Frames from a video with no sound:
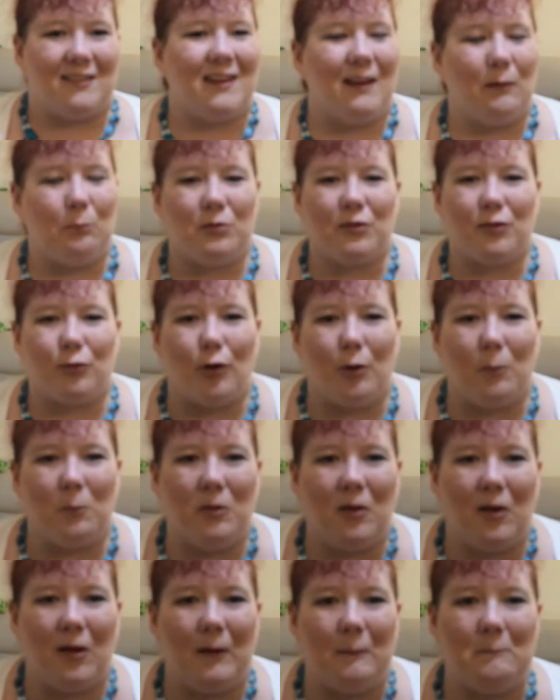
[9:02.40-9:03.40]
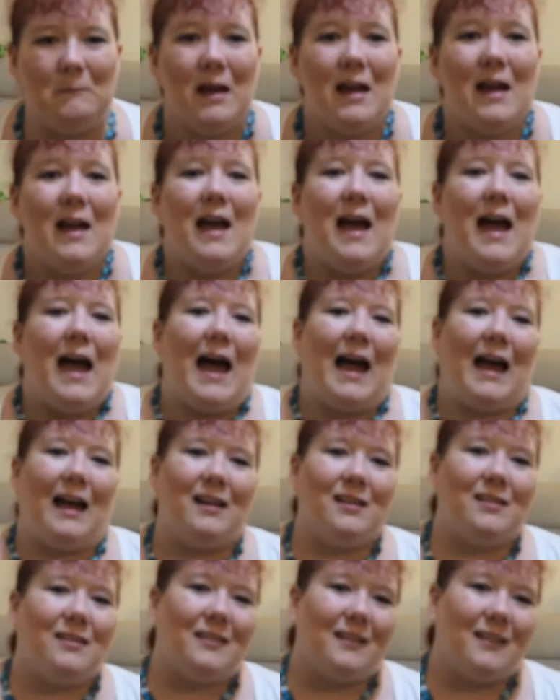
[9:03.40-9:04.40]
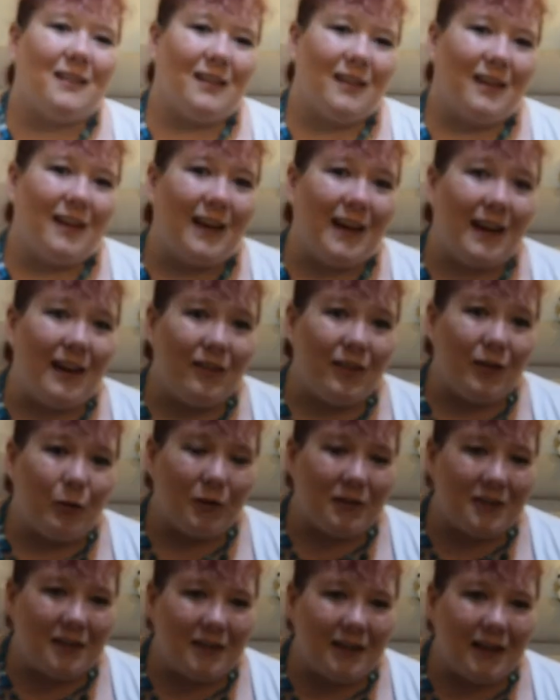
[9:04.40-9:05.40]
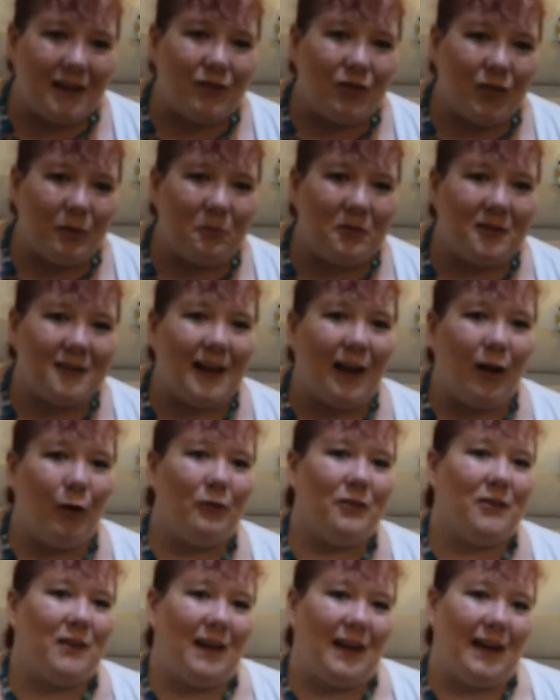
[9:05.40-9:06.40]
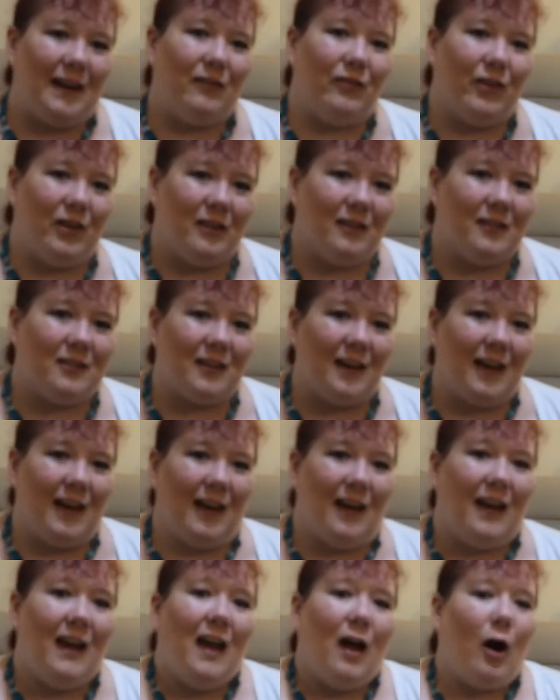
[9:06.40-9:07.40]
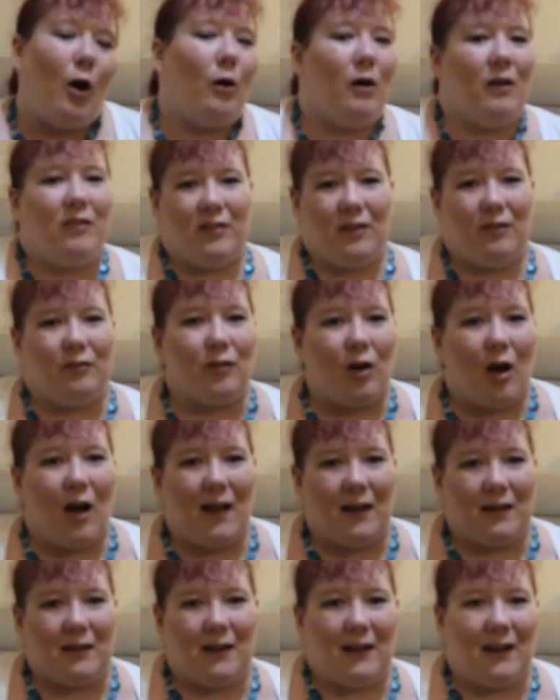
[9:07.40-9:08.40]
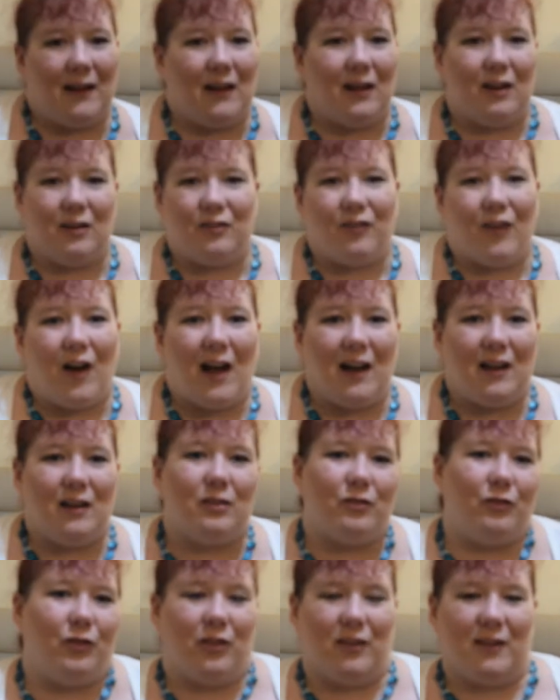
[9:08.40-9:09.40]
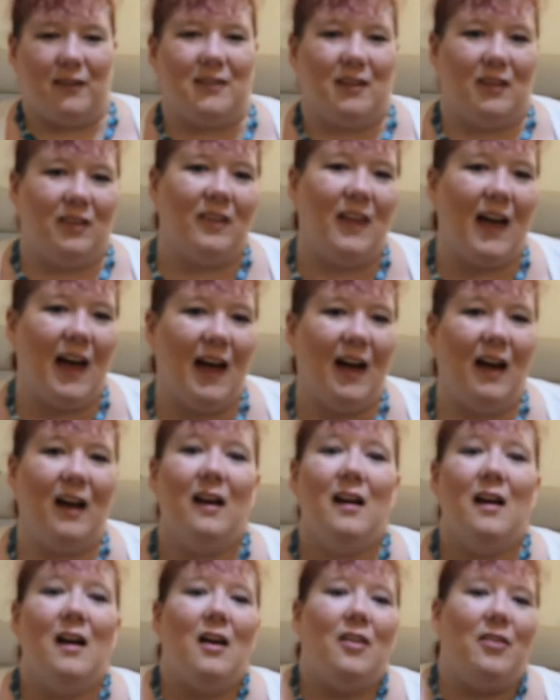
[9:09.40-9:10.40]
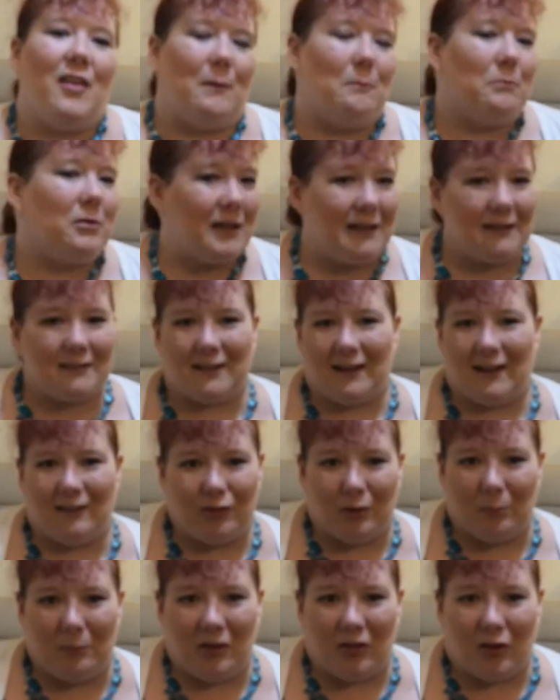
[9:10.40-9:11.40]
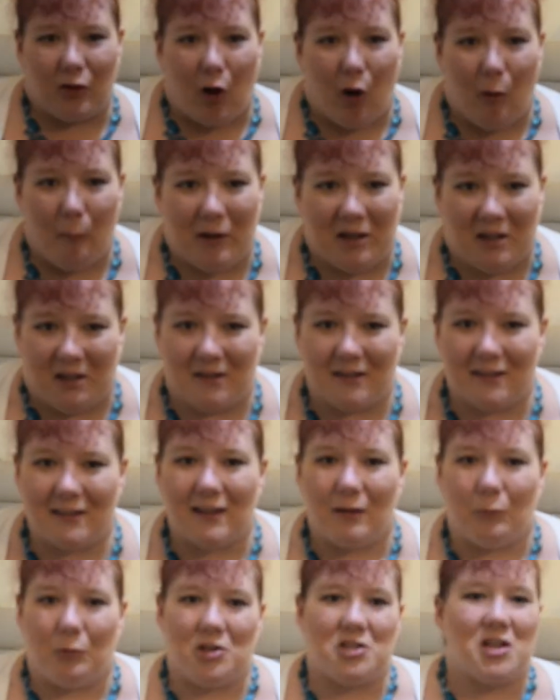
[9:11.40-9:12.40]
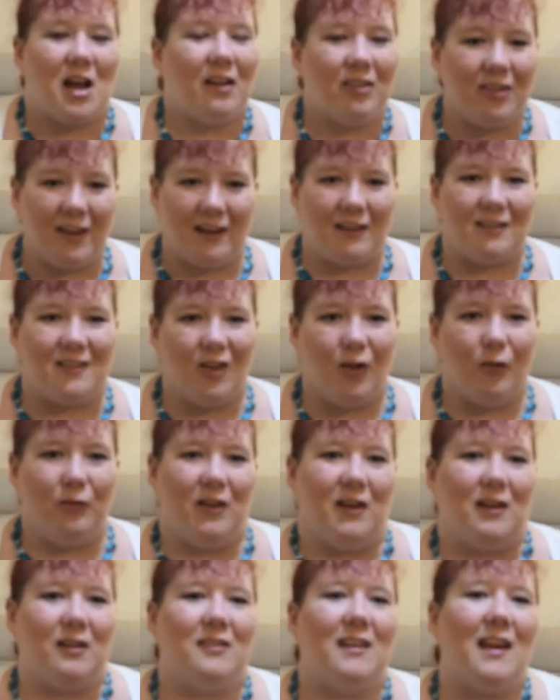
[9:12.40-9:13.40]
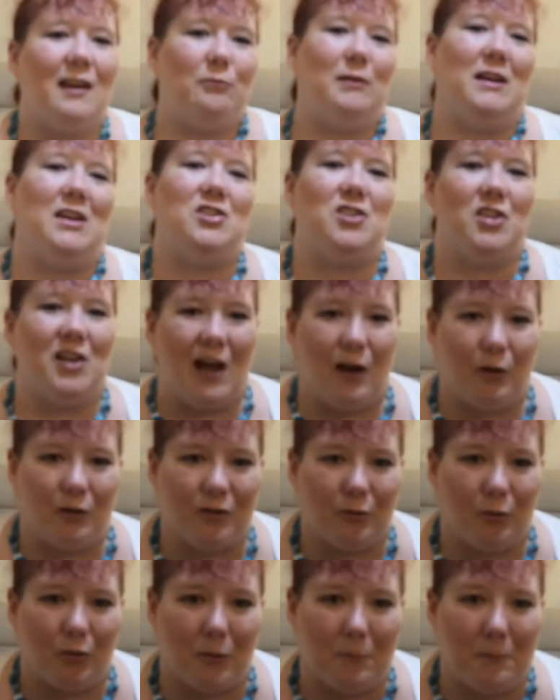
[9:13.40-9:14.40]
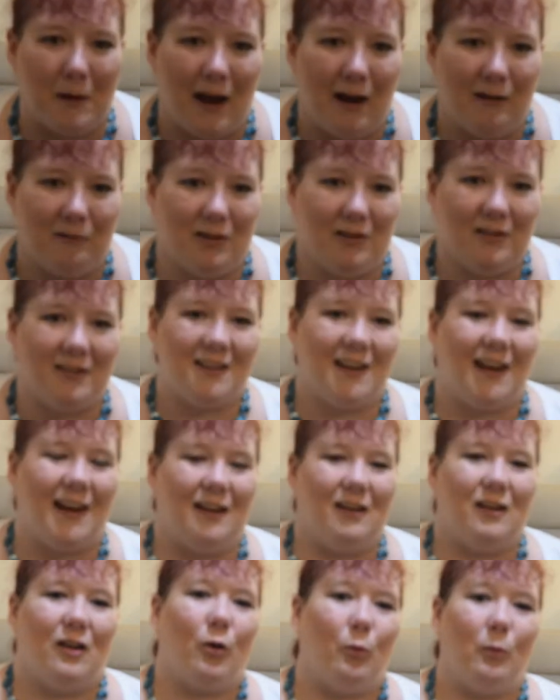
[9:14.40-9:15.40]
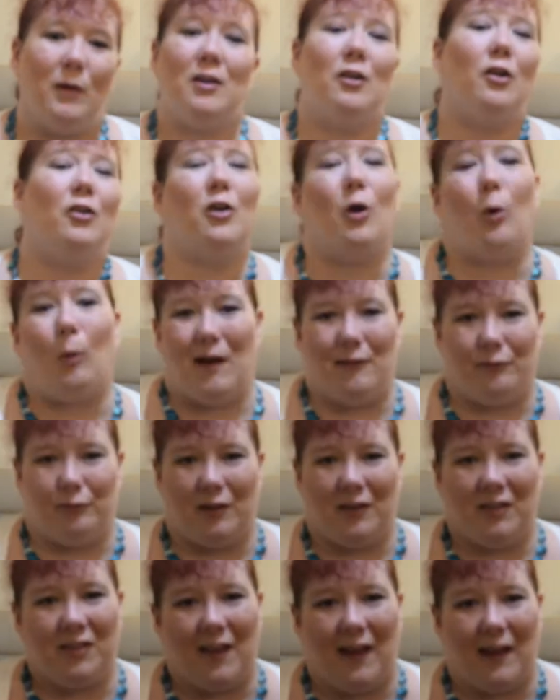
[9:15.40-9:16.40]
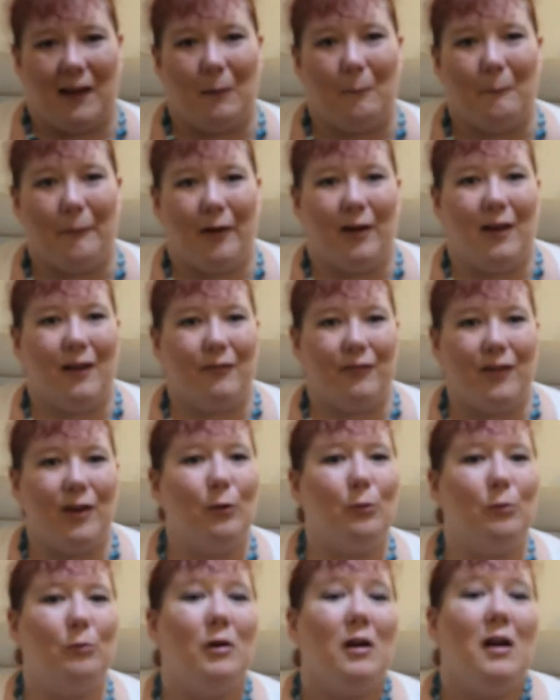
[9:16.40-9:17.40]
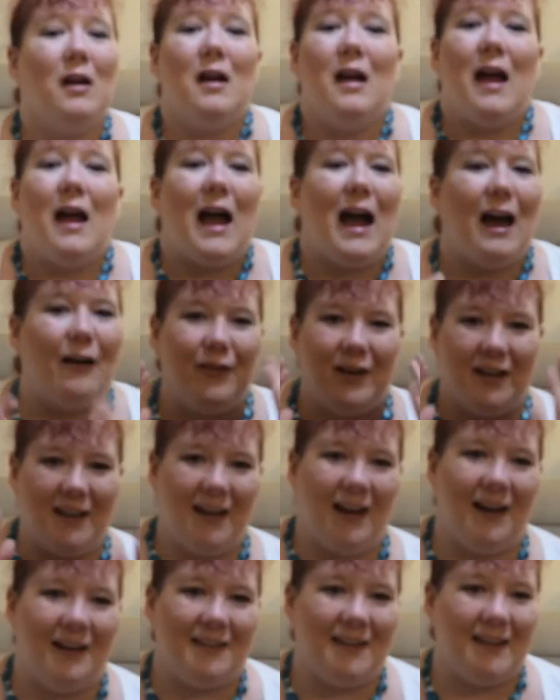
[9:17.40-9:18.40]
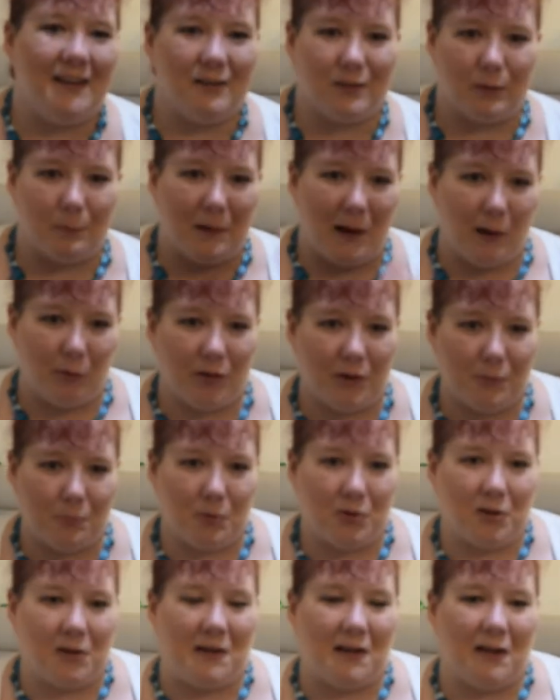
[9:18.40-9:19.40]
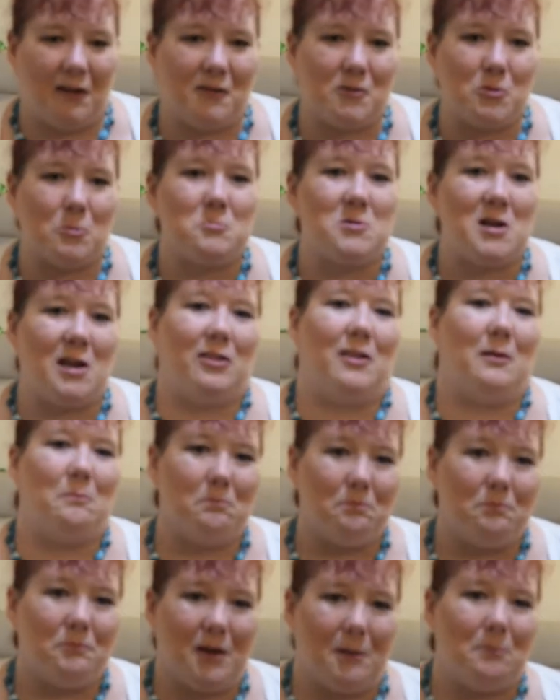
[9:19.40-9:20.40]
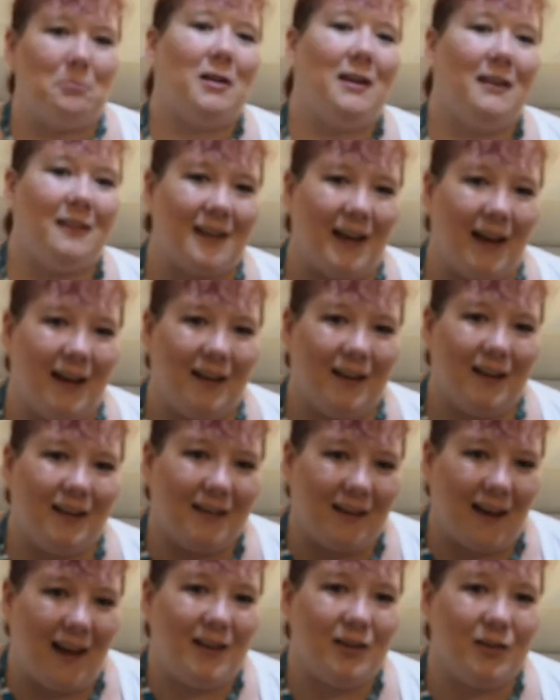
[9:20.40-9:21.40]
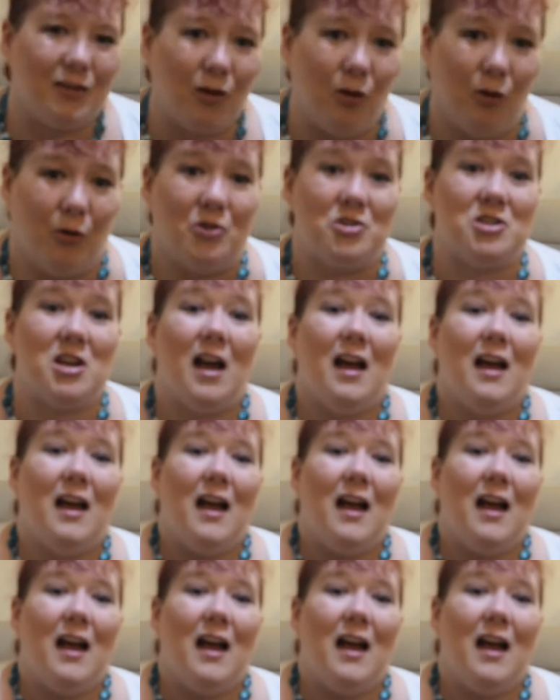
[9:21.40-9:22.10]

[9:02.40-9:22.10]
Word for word: tips from them and Chris and Eve themselves even say oh if you've got any advice for this and that then please leave them in the comments which I think is lovely because they're reaching out to other parents saying well we don't know everything but if you have any ideas about this particular subject, then, then please get, get in touch.